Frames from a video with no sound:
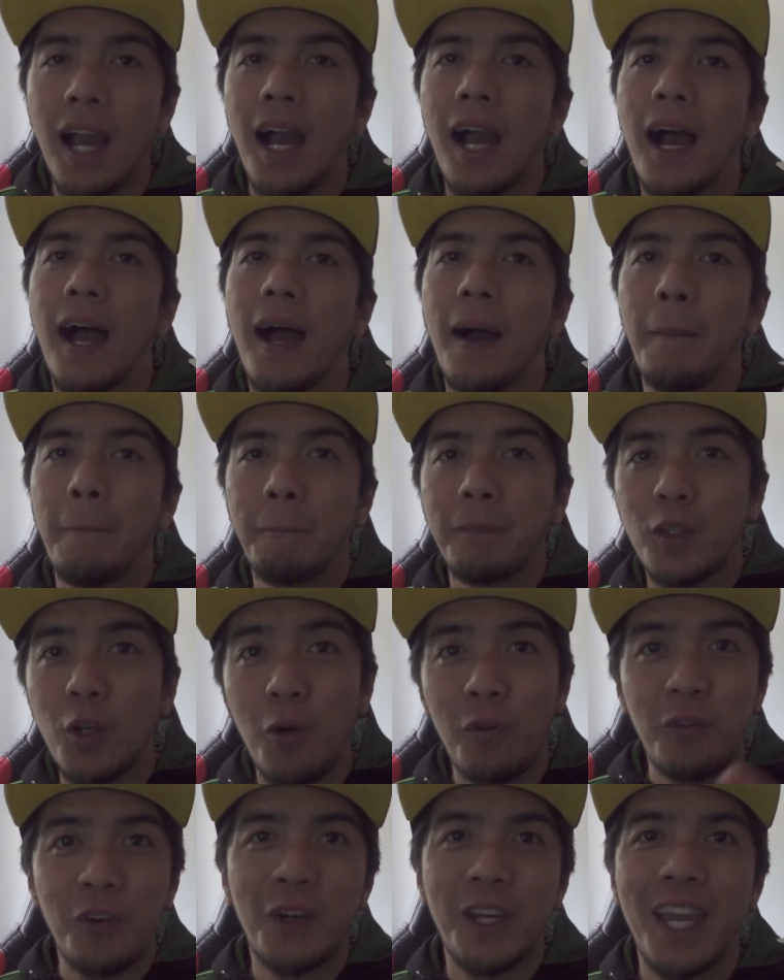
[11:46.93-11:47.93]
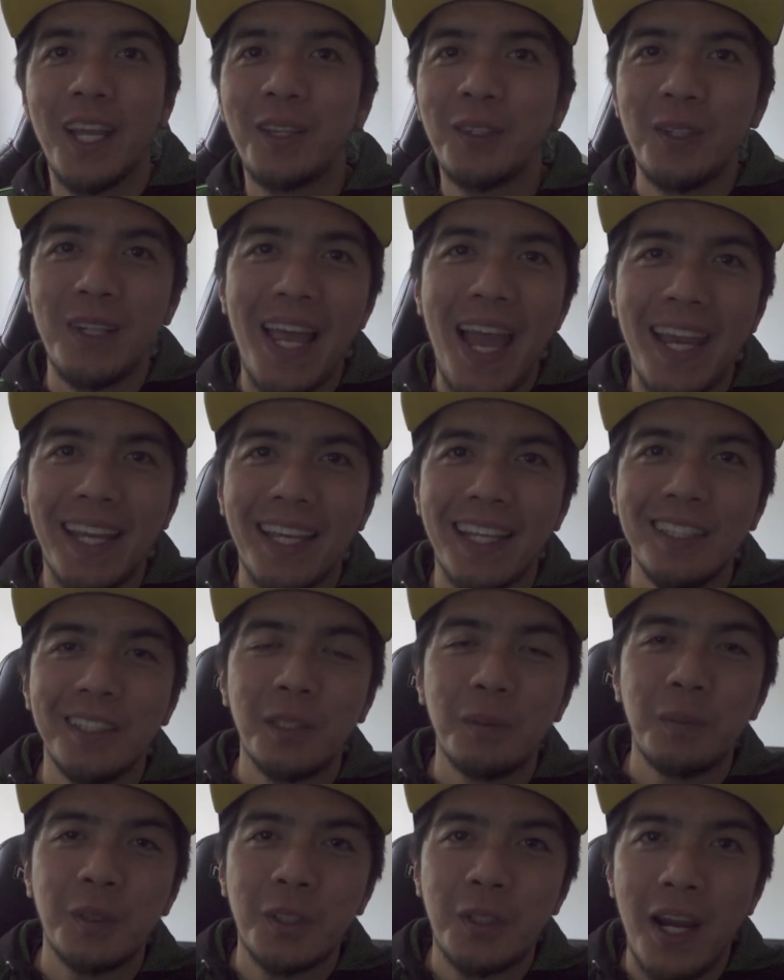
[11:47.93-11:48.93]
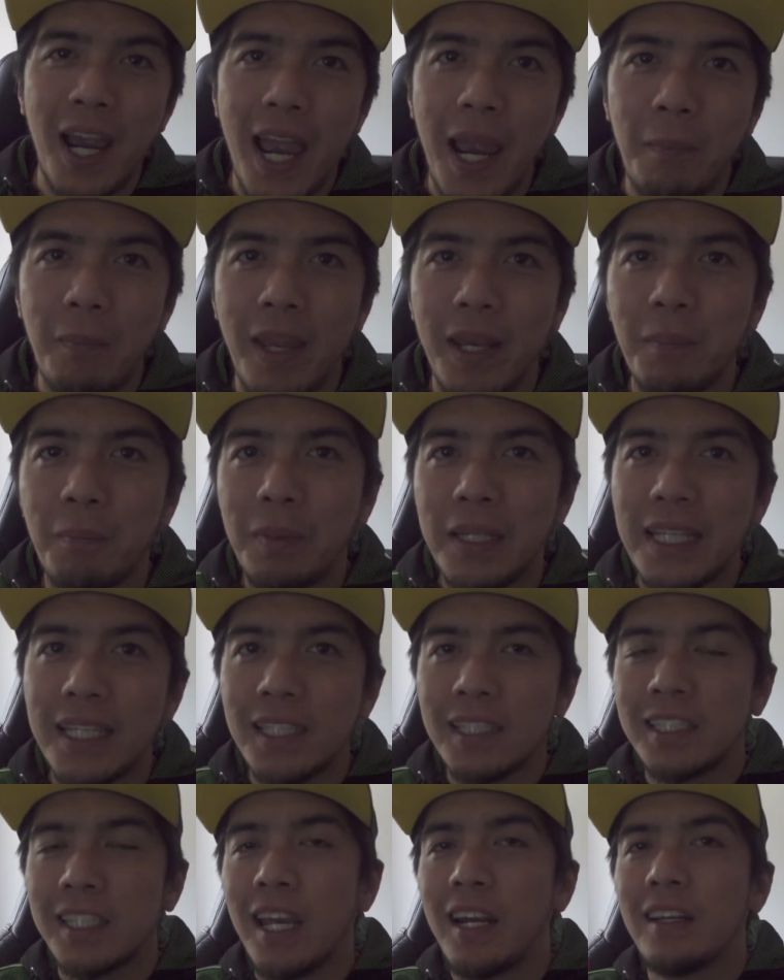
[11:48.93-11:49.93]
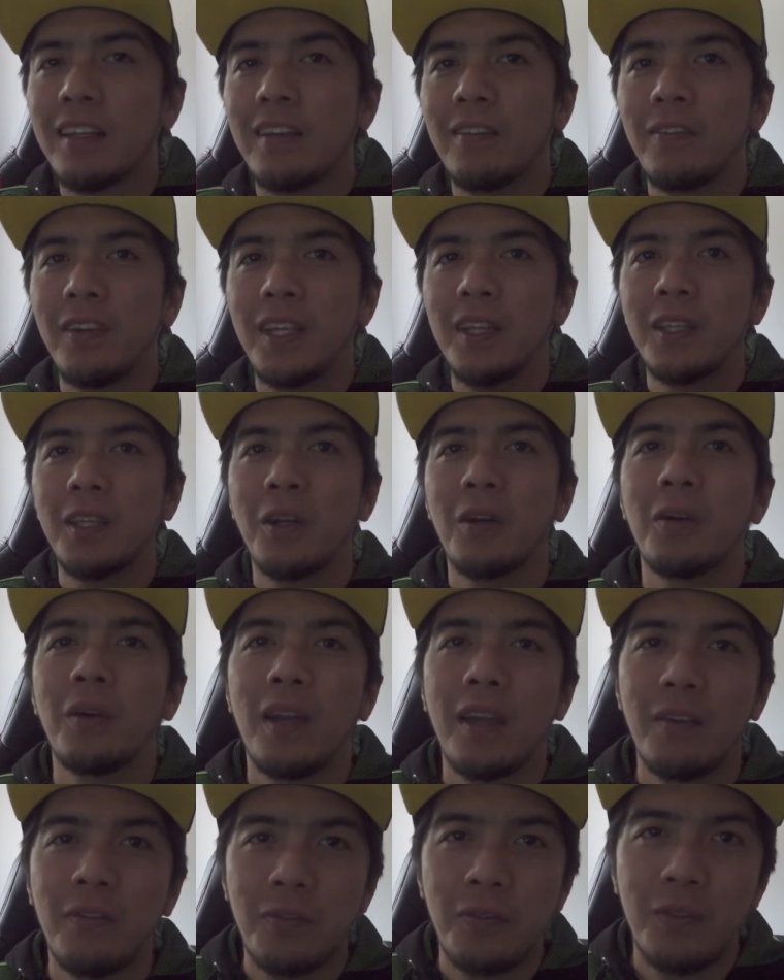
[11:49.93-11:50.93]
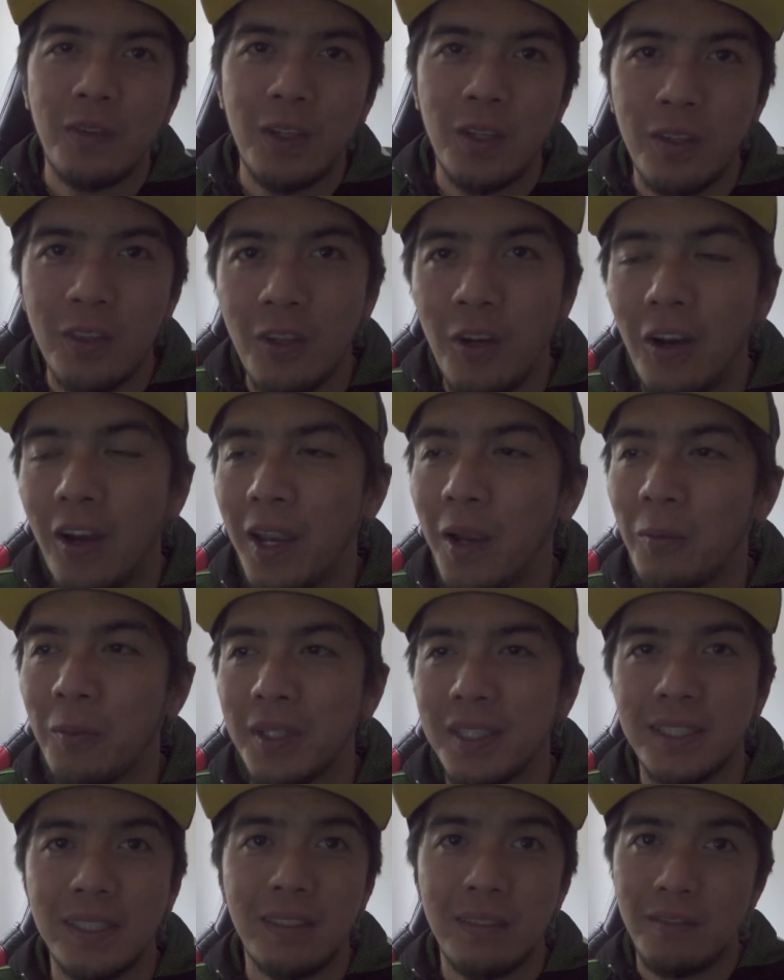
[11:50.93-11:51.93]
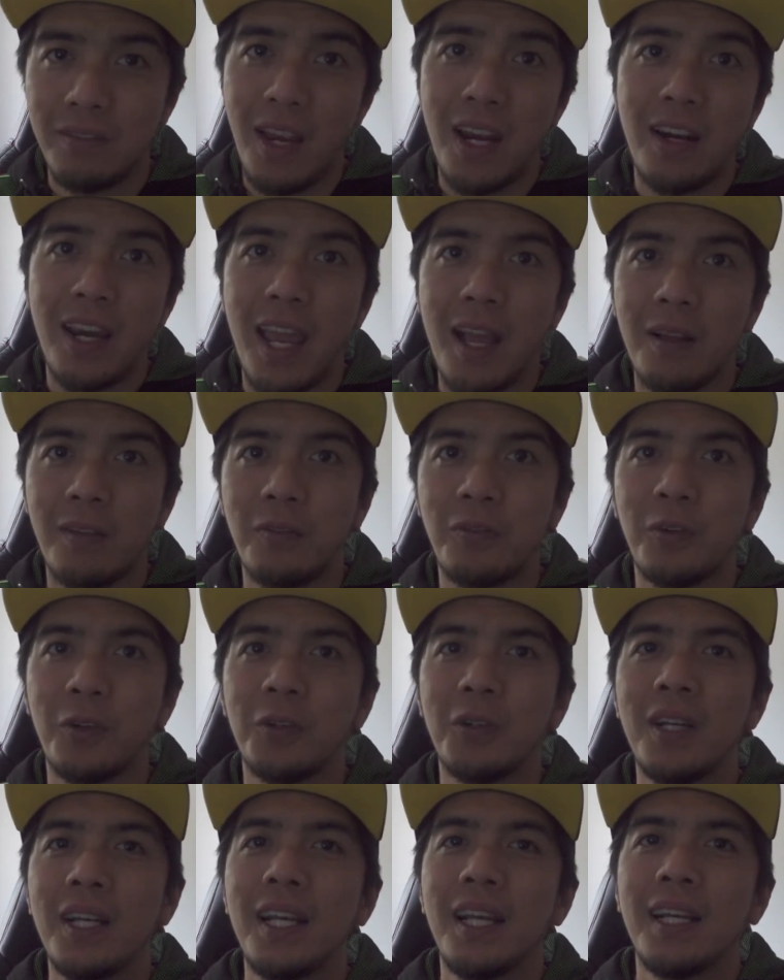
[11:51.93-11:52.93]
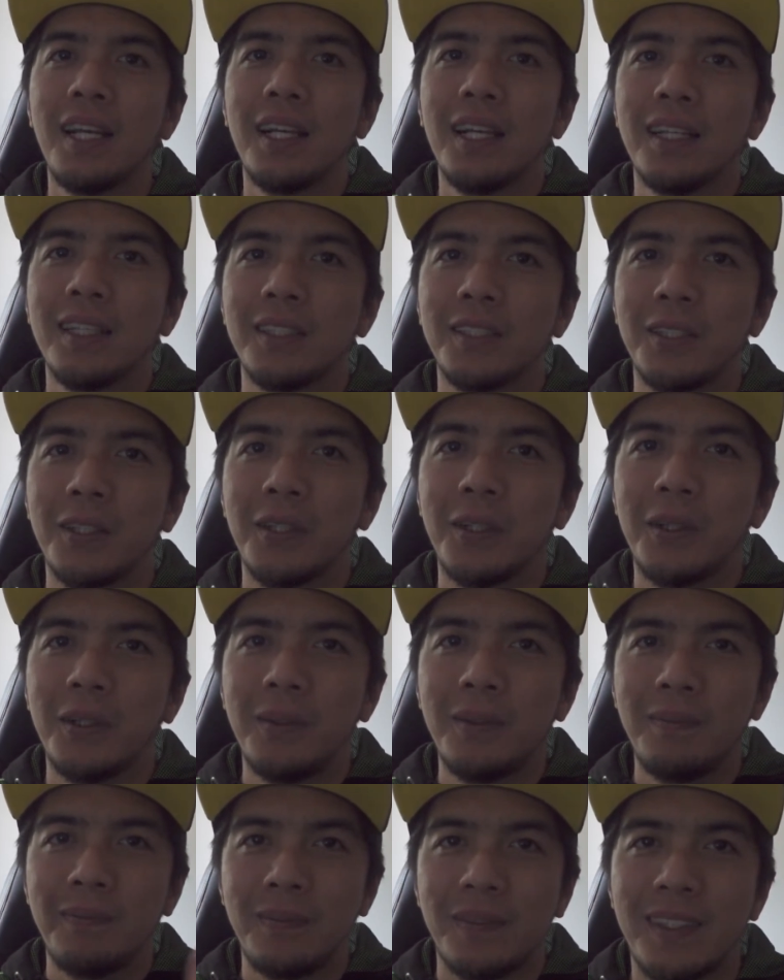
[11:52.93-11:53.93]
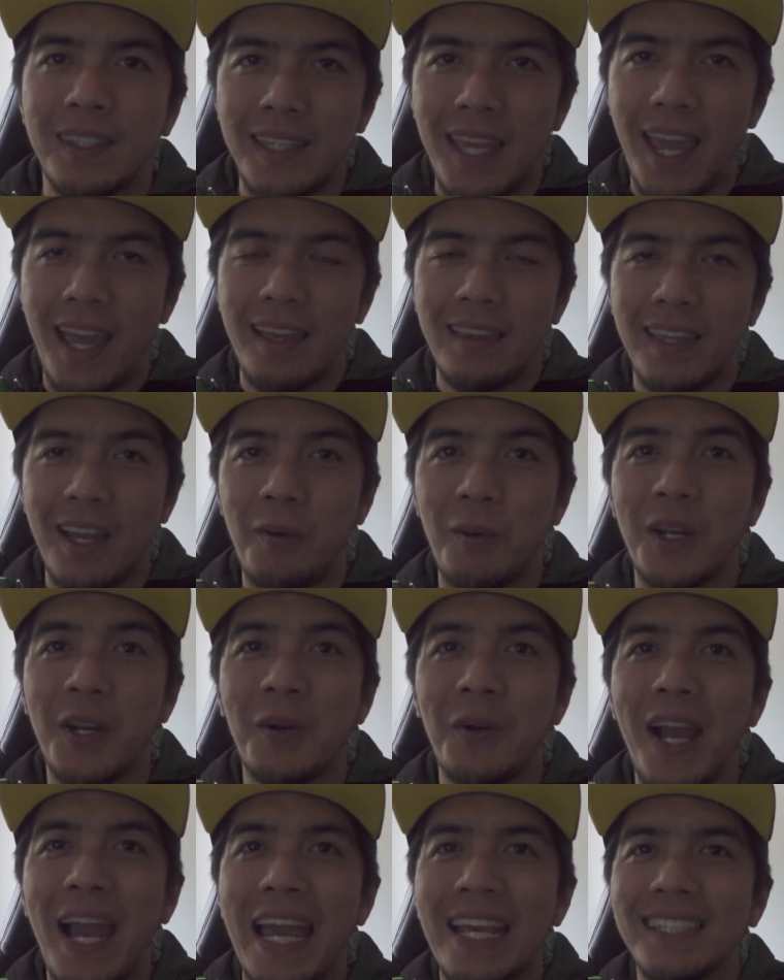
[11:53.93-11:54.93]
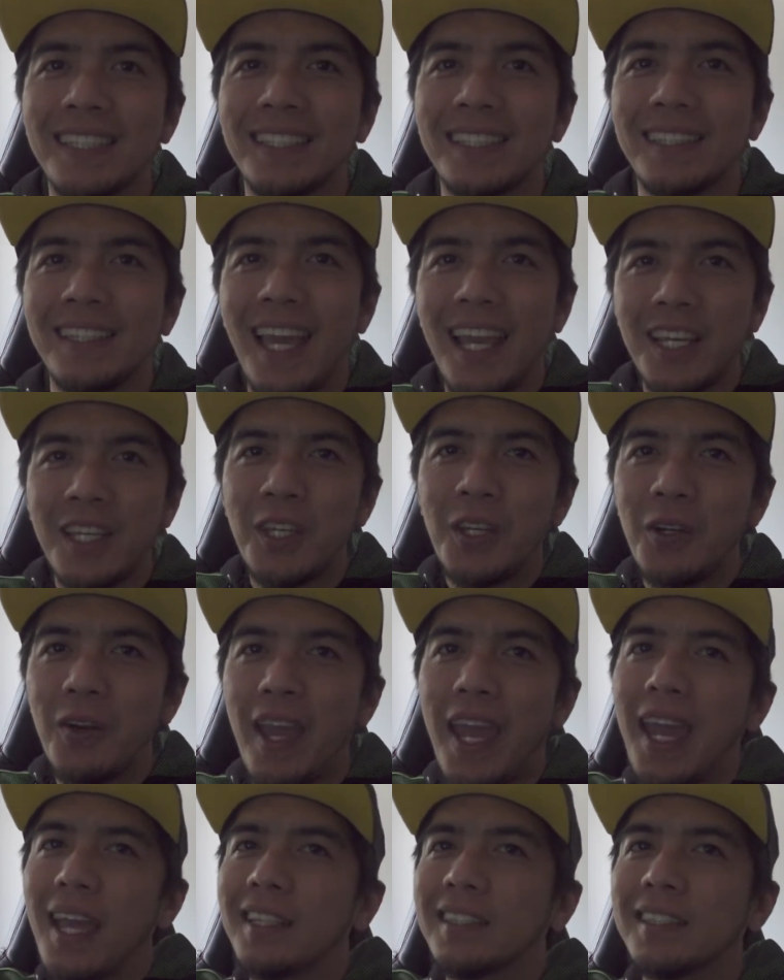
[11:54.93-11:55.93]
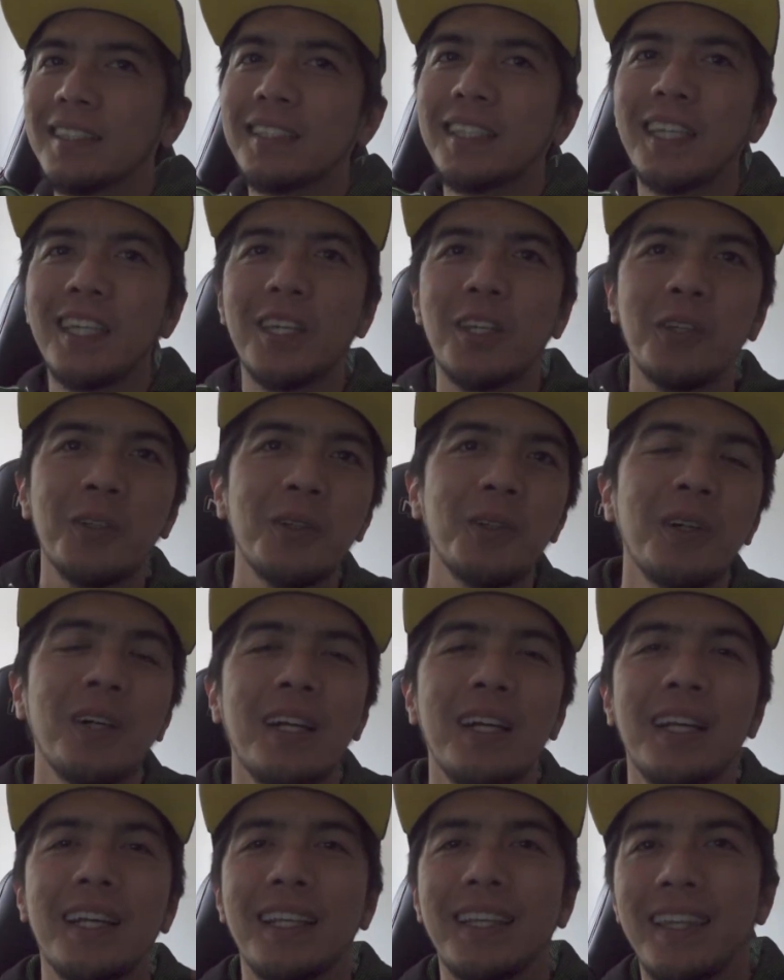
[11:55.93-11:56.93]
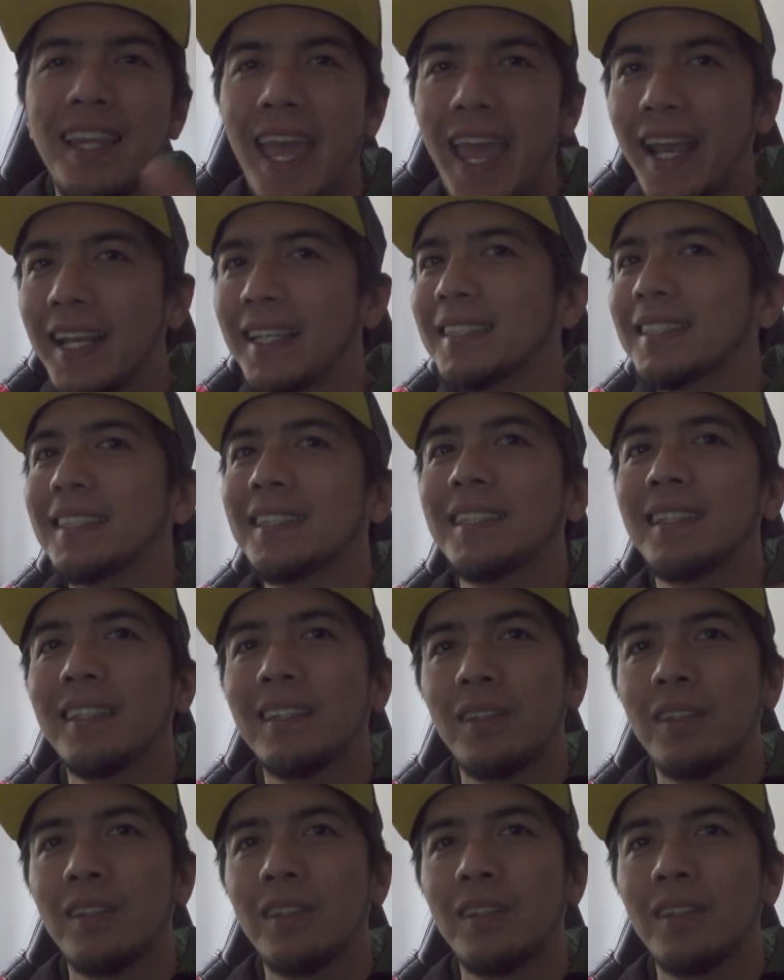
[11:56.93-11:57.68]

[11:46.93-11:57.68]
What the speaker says: Don't forget to like and subscribe, and please share the video if you thought it was very helpful. So yeah, there we go, guys. Thank you, and see you next,